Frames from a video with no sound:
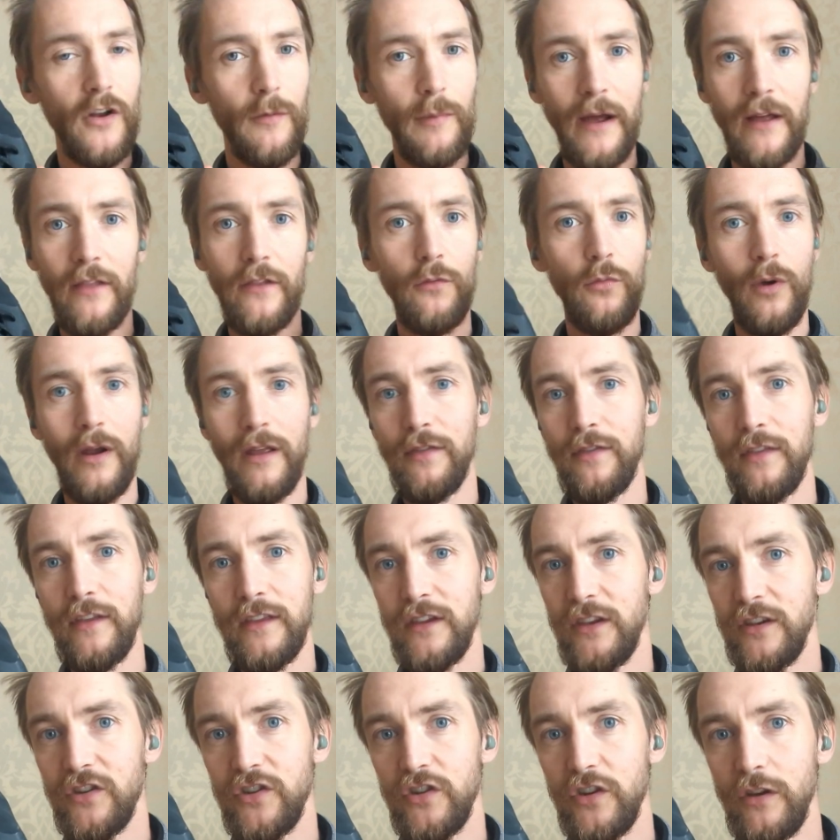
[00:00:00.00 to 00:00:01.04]
about the width of
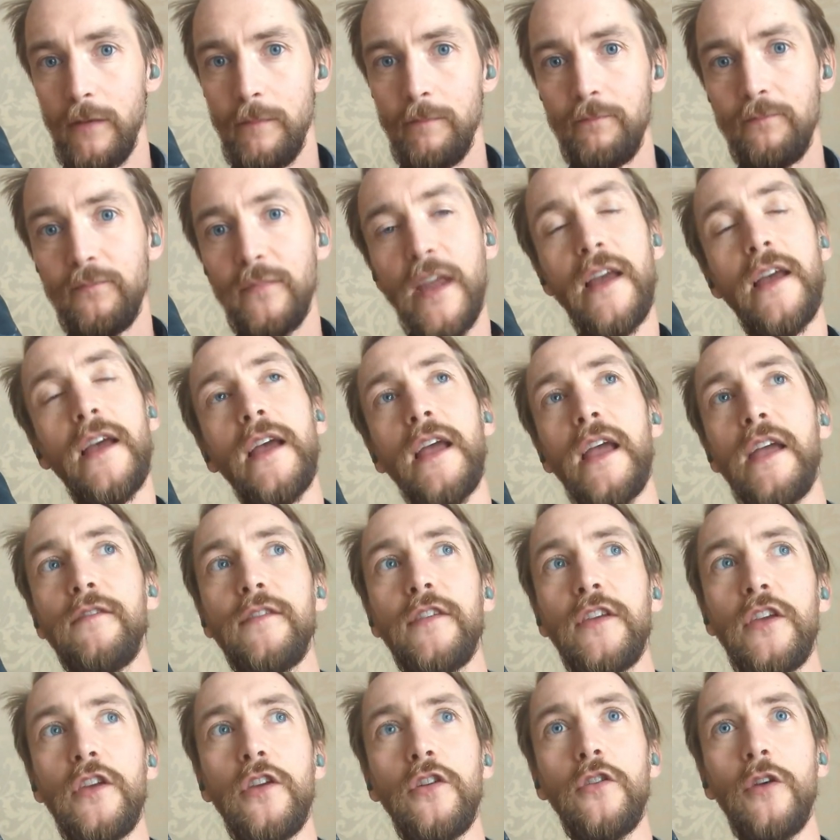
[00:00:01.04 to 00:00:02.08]
this shoe.
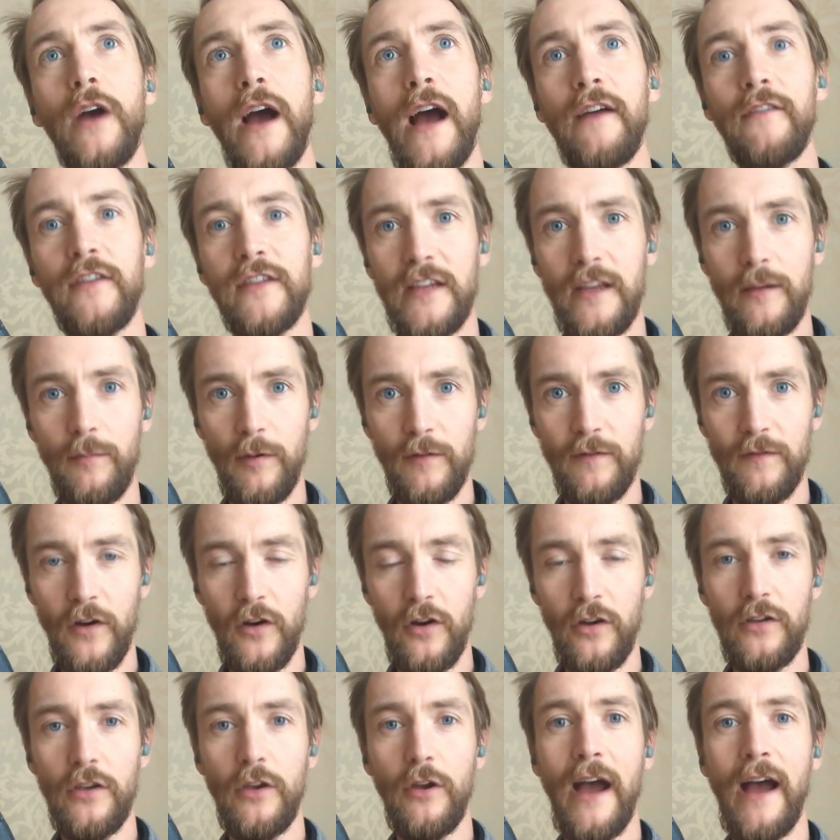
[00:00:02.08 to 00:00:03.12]
If you have a deeper
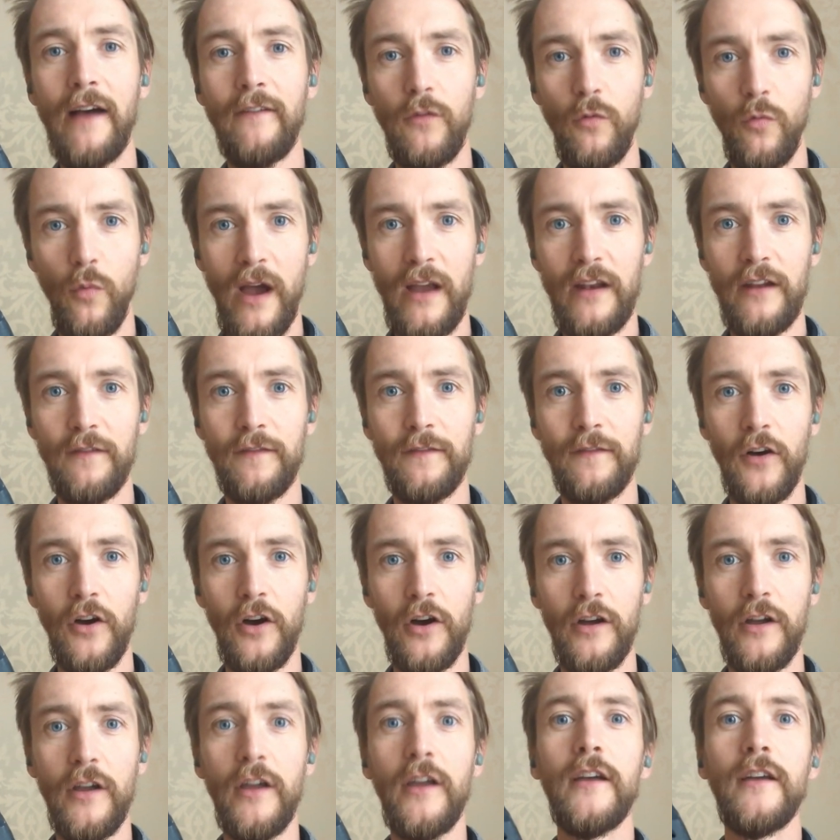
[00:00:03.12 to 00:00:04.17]
foot, you have a wider foot,